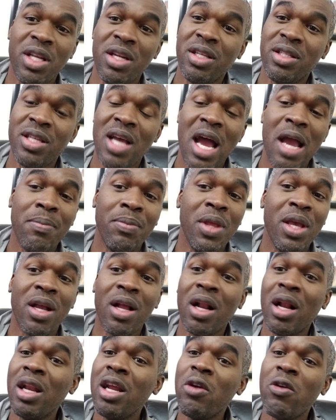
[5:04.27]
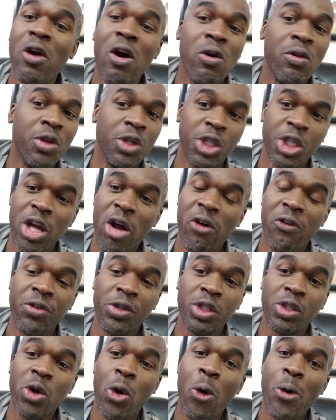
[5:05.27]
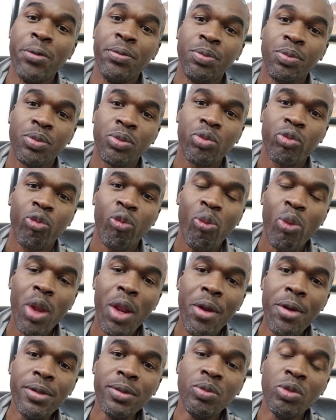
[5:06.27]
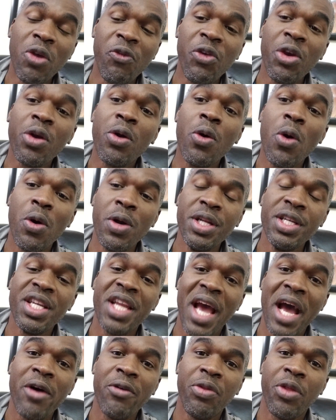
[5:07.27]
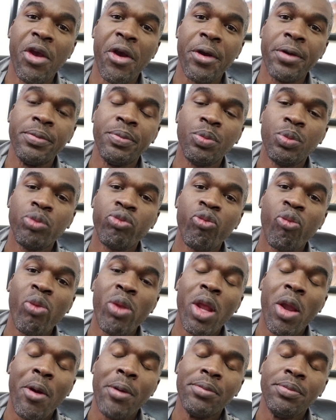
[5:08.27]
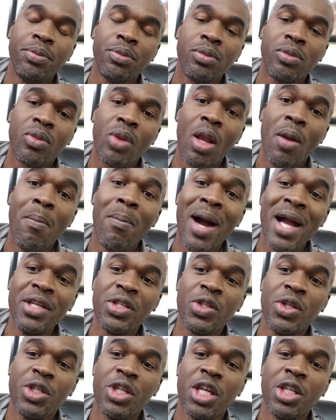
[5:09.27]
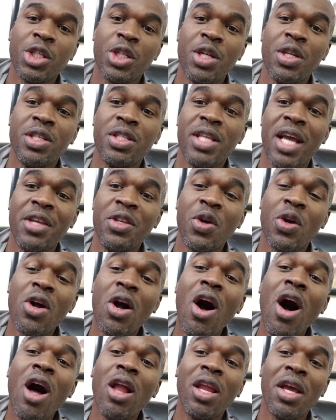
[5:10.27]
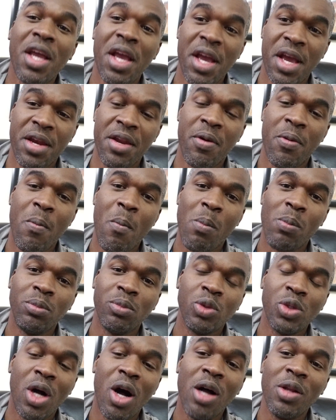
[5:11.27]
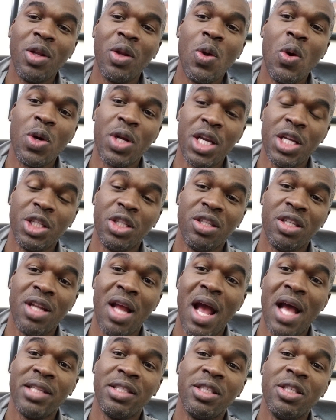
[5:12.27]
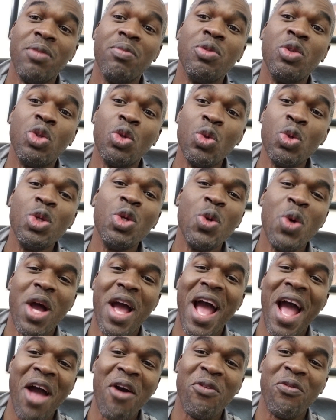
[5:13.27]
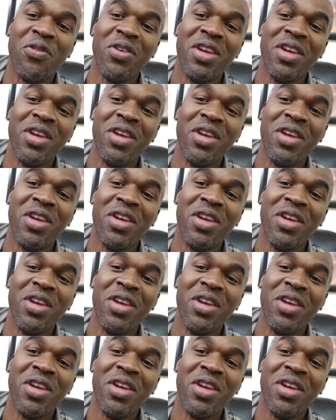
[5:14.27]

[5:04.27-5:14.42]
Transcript: at a time. They clear out the shelf. So if you're going down there, my suggestion is that you call ahead. Call the location and ask them, do you have